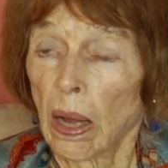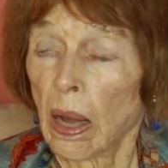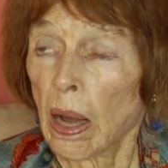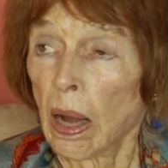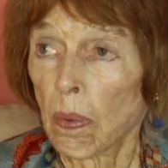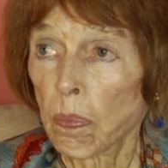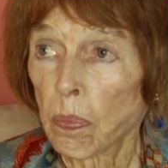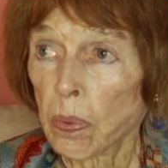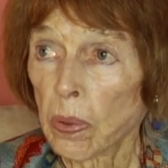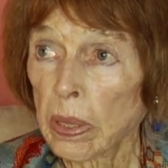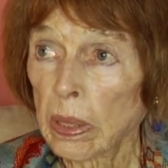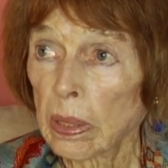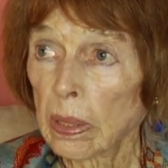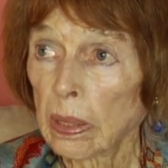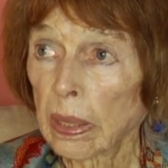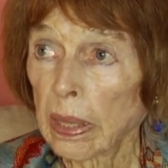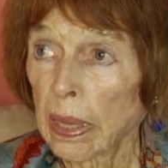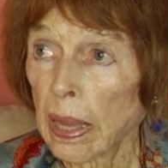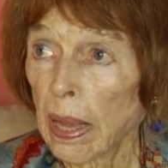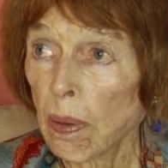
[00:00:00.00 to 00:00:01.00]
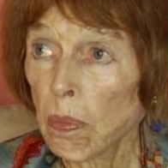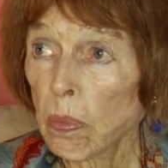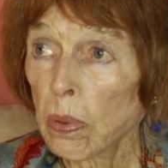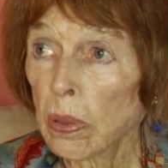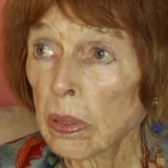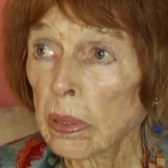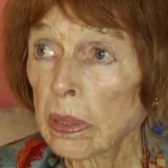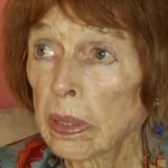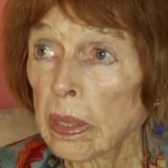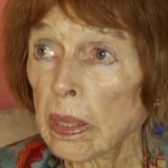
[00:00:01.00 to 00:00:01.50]
operate the
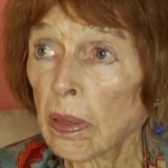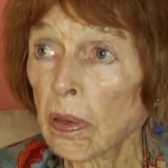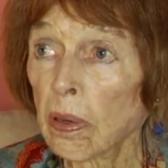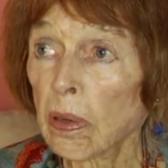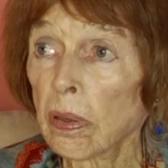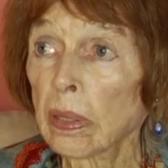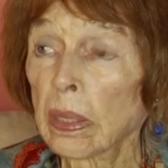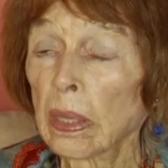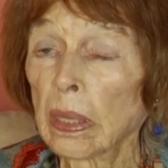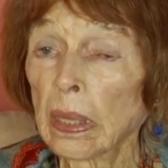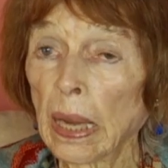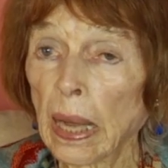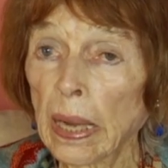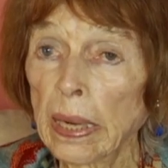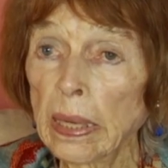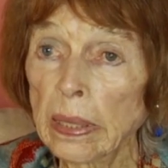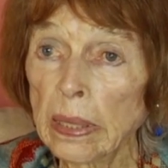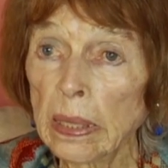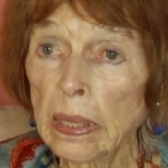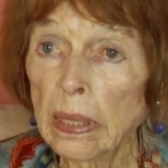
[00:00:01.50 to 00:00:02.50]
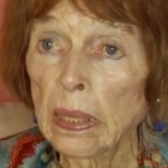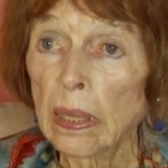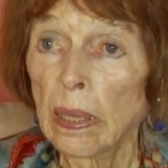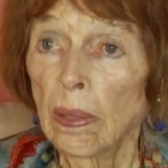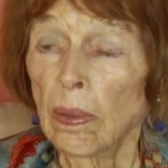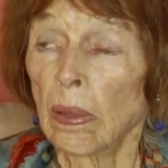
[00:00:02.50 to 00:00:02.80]
cameras. He learned the lighting.